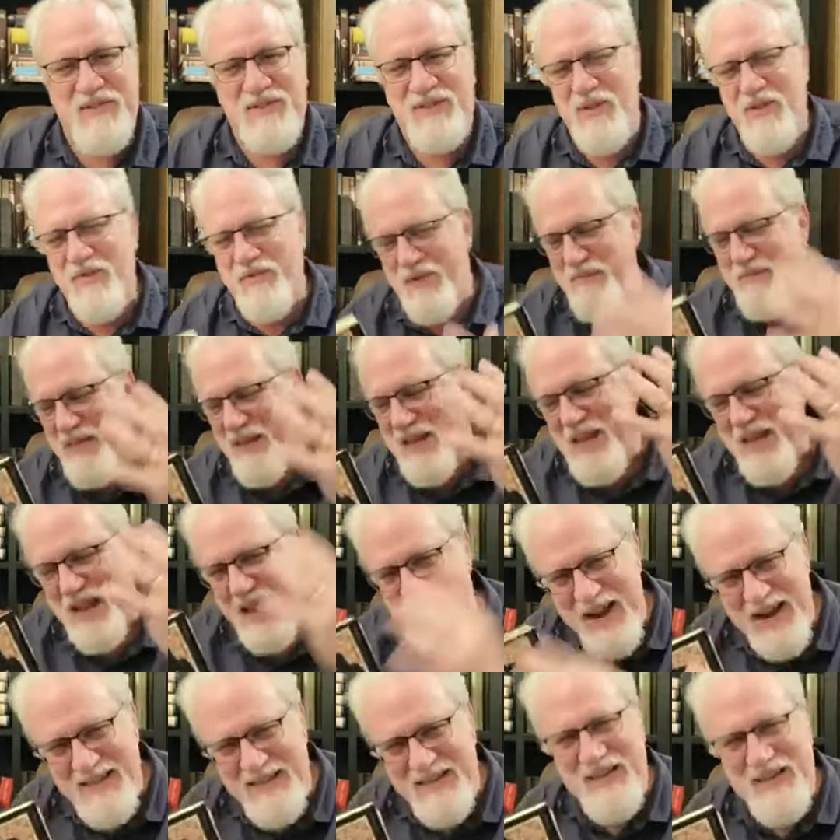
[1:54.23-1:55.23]
So from the
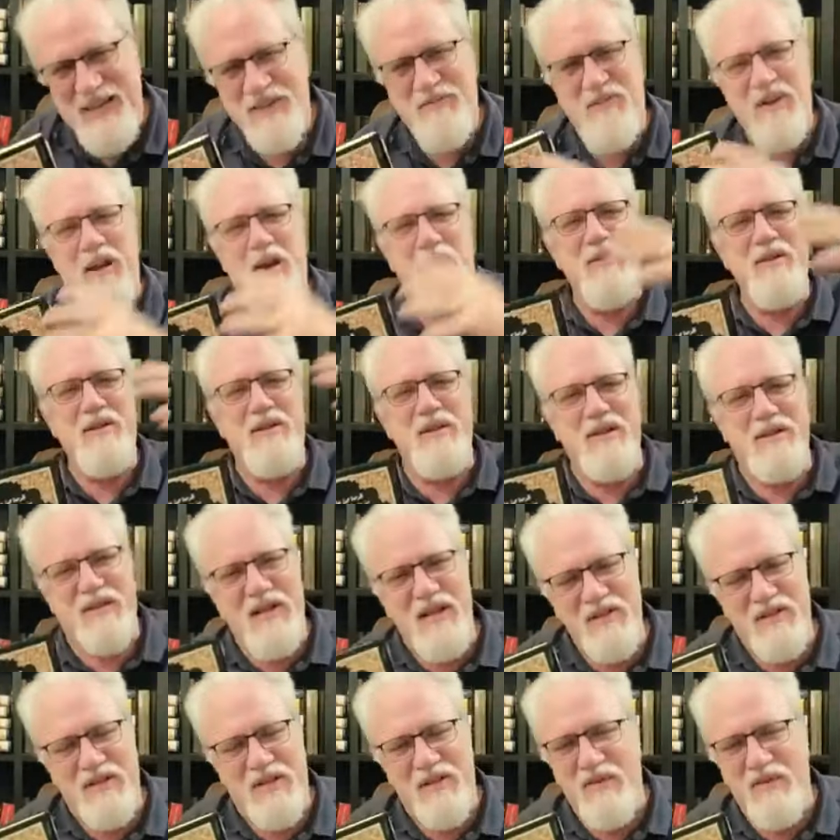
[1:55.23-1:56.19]
8th century up until the 10th